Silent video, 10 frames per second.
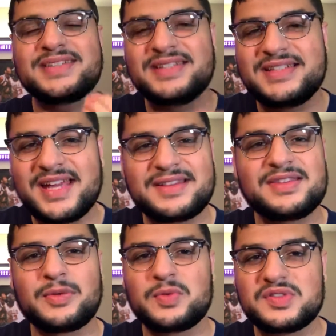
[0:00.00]
to
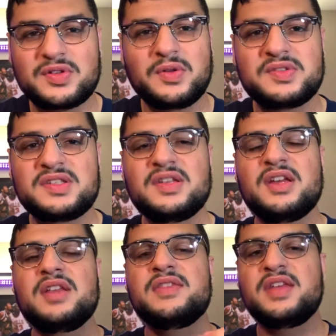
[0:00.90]
get the results
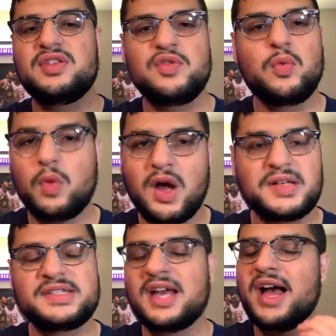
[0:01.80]
that you
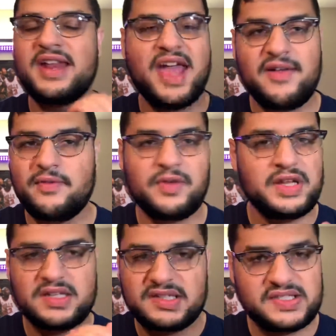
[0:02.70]
want on
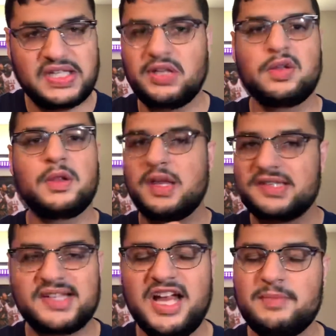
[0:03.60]
every single
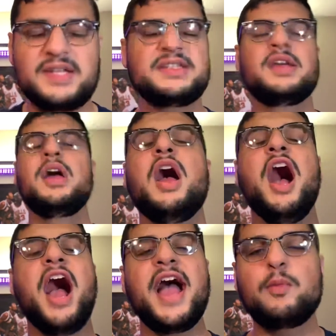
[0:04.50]
assignment.
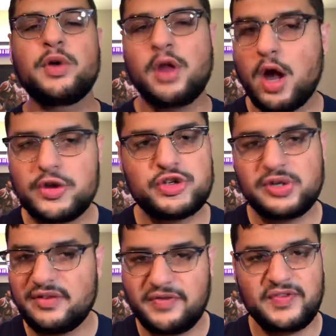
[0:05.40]
I
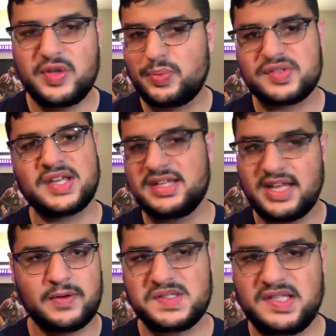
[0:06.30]
150%
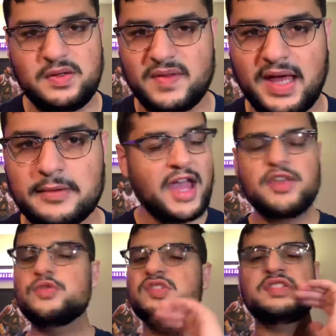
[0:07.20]
guarantee you that.
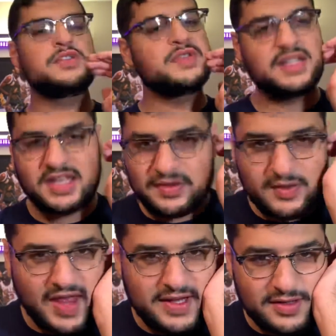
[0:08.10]
You need to get
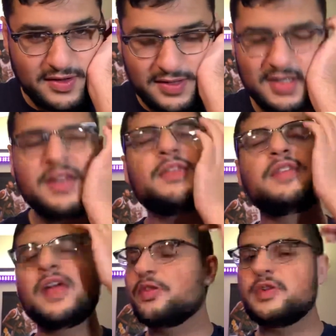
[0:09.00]
through that. Get
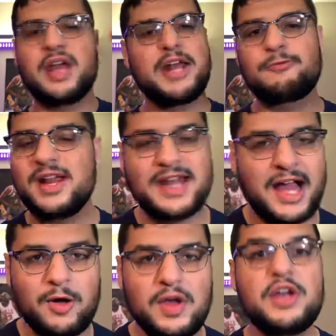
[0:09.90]
that through your head right
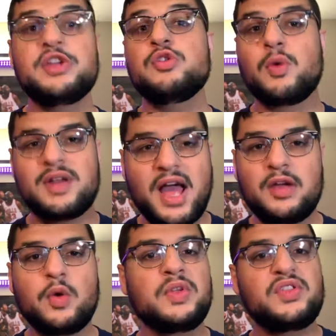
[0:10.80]
now. You are
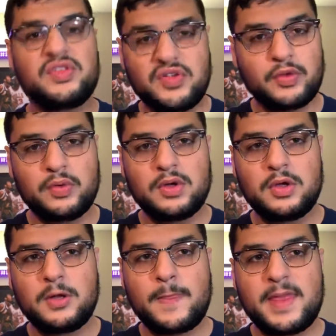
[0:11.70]
not going to do
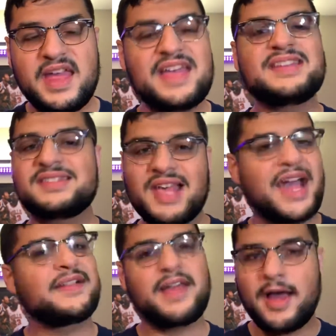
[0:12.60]

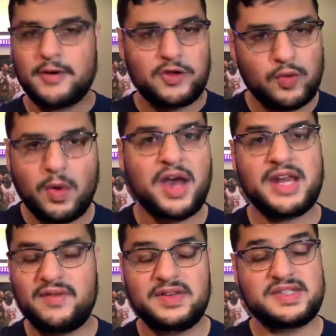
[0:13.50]
exactly how you want
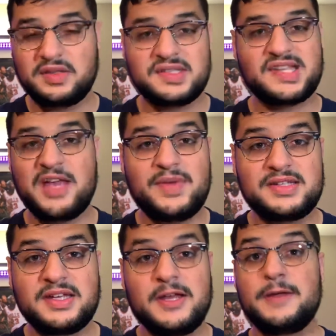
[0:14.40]
in every single assignment.